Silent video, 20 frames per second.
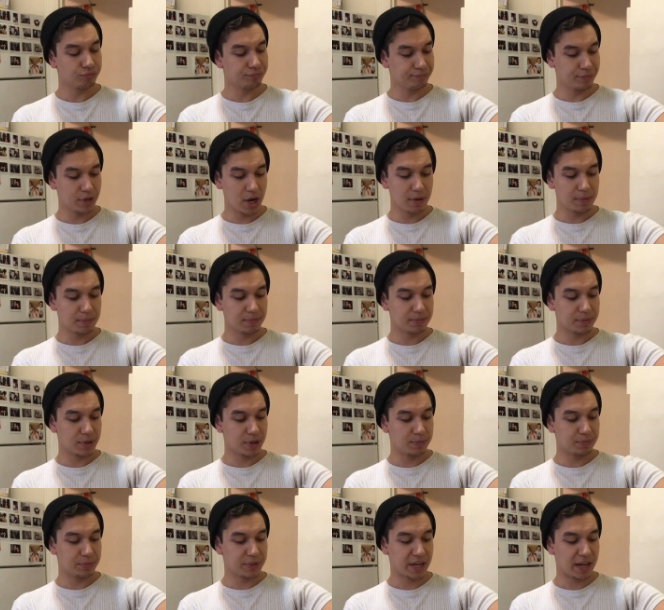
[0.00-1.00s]
Nope,
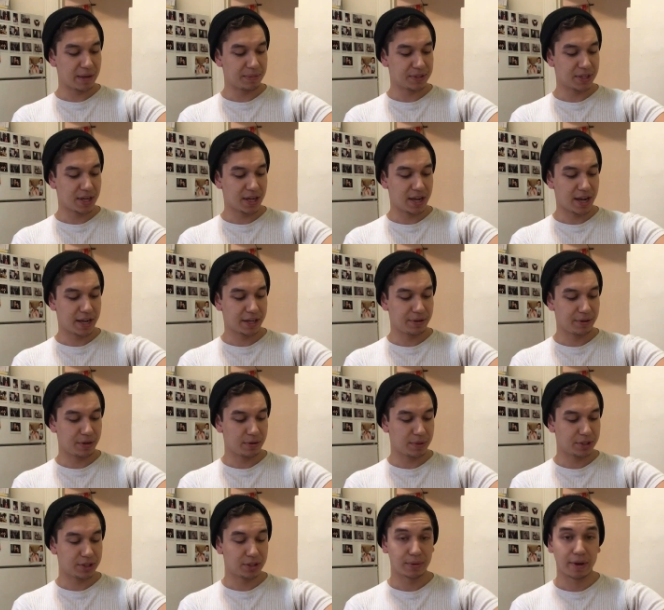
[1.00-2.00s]
nope, time is not
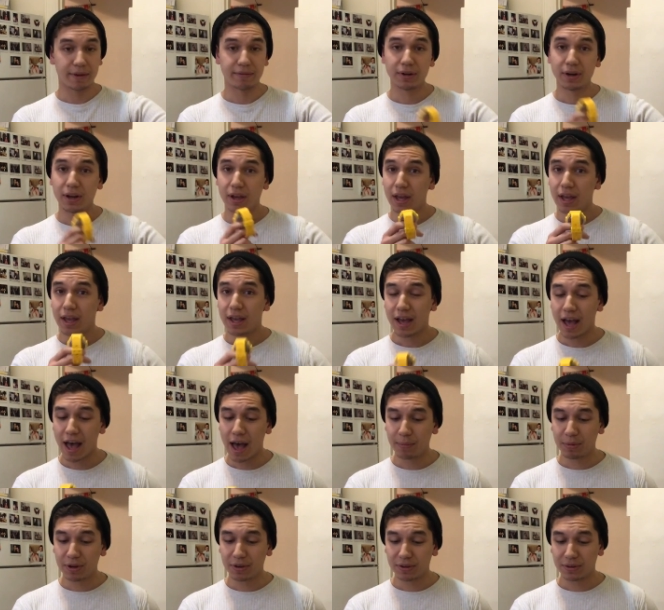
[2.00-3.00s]
accurate whatsoever.
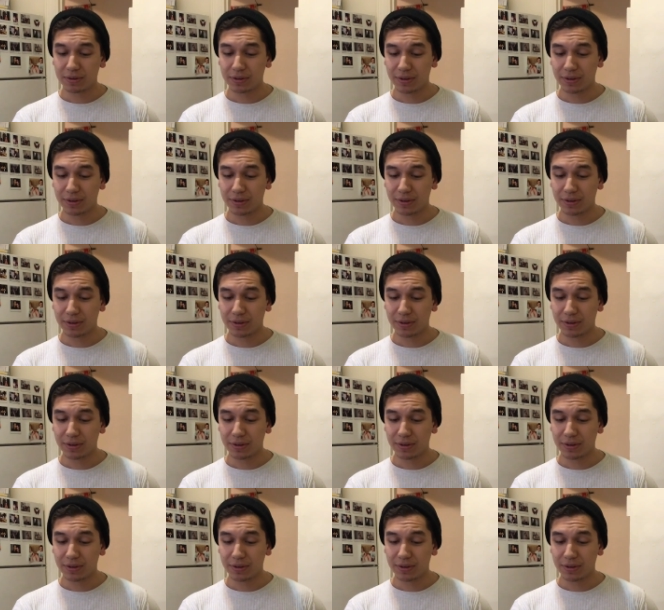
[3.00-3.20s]
I'm gonna